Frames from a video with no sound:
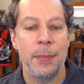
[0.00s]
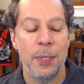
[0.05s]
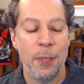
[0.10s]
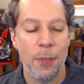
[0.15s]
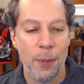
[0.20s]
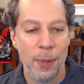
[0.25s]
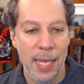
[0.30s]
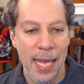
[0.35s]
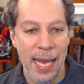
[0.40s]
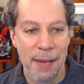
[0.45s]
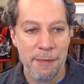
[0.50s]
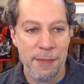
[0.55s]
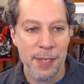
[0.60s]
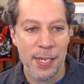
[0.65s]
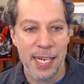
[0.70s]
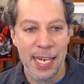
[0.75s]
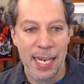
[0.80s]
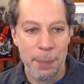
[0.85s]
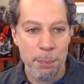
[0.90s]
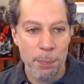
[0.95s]
all have
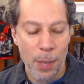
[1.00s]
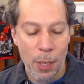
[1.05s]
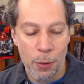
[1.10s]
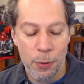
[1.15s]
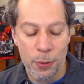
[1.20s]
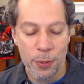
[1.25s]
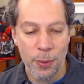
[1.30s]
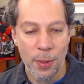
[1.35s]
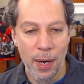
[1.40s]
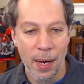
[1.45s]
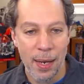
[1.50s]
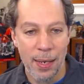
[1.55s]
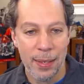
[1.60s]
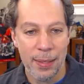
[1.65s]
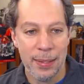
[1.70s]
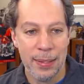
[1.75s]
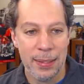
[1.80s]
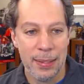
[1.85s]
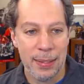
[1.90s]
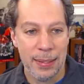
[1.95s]
the name
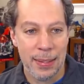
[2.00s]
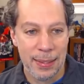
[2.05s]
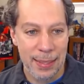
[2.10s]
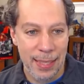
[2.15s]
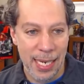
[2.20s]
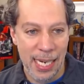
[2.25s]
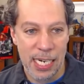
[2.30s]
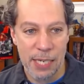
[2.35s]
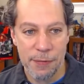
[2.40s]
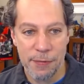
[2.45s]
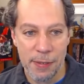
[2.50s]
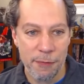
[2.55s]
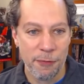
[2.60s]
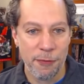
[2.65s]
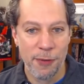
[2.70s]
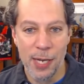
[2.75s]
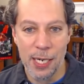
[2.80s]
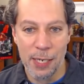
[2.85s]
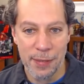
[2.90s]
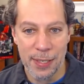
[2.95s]
Modron kind of in
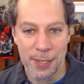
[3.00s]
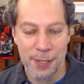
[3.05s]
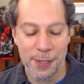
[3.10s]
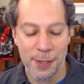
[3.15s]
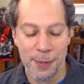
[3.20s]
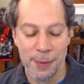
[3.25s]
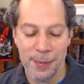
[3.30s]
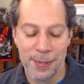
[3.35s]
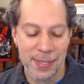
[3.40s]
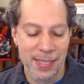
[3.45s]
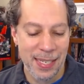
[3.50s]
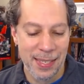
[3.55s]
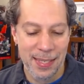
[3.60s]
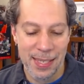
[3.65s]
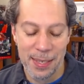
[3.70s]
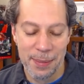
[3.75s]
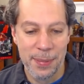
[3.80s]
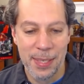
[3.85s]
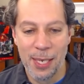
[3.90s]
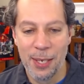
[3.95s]
front of it. So,
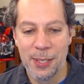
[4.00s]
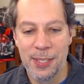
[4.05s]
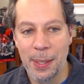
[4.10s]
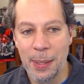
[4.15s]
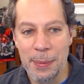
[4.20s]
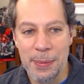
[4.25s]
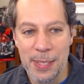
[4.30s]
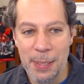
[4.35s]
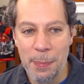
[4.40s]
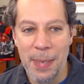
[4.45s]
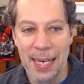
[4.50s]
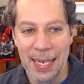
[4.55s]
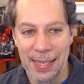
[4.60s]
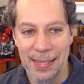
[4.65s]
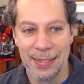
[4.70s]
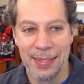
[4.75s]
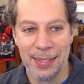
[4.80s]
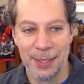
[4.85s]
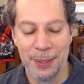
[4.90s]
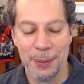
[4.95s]
and sometimes they make
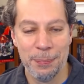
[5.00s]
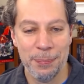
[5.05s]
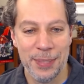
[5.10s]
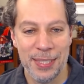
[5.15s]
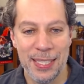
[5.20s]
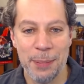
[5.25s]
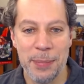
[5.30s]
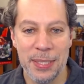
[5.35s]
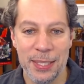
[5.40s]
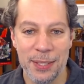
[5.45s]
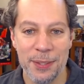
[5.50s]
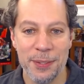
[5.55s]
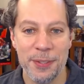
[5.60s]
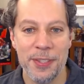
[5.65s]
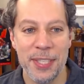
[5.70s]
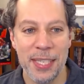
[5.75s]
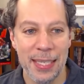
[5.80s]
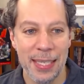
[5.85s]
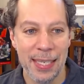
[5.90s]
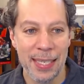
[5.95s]
it seem a little
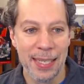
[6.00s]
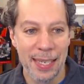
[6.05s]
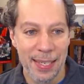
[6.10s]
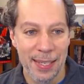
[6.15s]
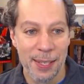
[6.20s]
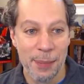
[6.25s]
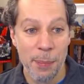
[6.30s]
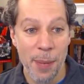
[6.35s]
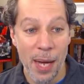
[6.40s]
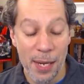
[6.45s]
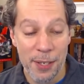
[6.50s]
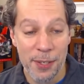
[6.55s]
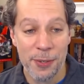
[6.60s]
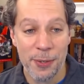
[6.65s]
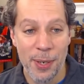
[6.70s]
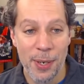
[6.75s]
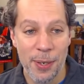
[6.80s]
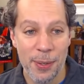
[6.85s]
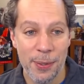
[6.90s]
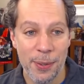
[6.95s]
silly, like the
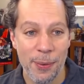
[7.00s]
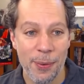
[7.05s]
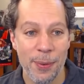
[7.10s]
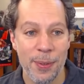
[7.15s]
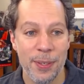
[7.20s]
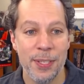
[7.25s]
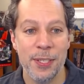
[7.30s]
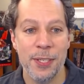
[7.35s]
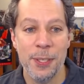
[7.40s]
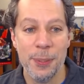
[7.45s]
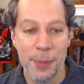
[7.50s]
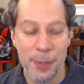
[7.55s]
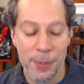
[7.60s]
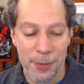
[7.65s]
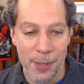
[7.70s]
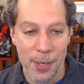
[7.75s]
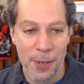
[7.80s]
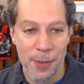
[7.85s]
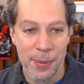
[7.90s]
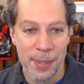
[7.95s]
monodrone or the
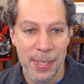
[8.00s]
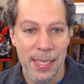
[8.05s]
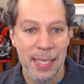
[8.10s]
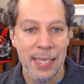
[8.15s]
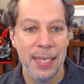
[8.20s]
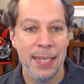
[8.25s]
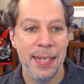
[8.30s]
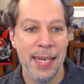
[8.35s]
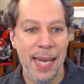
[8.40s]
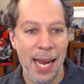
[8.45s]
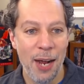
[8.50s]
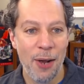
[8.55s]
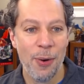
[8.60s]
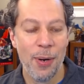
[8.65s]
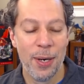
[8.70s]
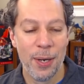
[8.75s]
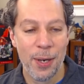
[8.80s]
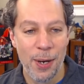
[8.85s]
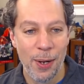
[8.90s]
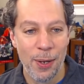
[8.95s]
duodrone now
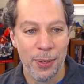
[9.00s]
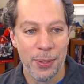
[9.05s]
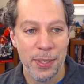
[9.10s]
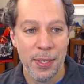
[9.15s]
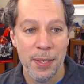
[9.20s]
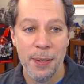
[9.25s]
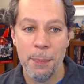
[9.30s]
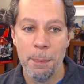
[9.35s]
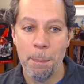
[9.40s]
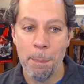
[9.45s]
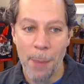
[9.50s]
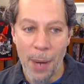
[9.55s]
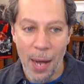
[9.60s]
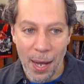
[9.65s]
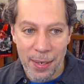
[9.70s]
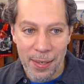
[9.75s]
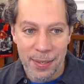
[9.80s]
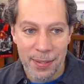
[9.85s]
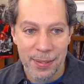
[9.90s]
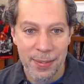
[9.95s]
are called
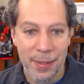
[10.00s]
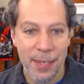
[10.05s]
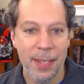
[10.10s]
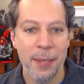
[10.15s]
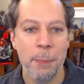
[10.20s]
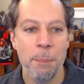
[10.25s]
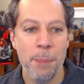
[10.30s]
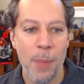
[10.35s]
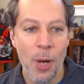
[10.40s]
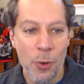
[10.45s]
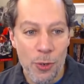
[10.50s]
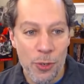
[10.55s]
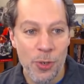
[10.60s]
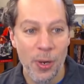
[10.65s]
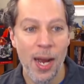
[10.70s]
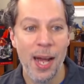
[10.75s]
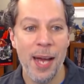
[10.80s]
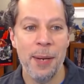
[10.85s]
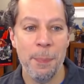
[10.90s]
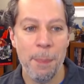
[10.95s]
Modron
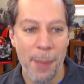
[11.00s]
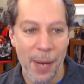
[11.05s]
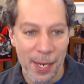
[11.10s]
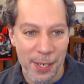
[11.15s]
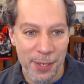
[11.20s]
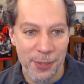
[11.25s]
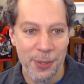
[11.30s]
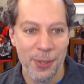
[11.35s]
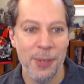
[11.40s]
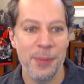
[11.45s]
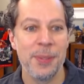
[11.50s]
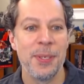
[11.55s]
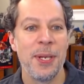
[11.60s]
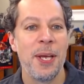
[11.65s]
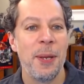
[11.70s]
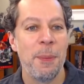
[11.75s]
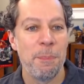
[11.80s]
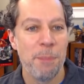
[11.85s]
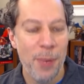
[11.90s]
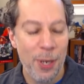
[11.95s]
monodrone,
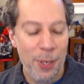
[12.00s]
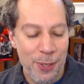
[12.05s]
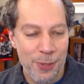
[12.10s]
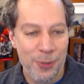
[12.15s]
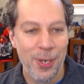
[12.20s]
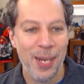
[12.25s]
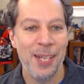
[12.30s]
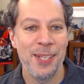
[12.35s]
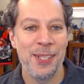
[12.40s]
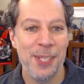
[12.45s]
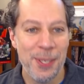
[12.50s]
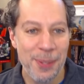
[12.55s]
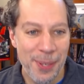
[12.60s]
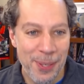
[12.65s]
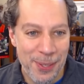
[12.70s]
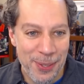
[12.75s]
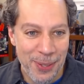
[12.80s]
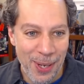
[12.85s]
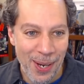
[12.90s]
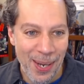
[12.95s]
Modron
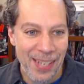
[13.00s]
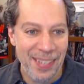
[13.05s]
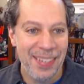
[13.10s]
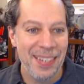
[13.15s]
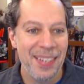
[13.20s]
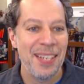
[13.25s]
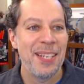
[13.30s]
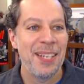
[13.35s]
duodrone,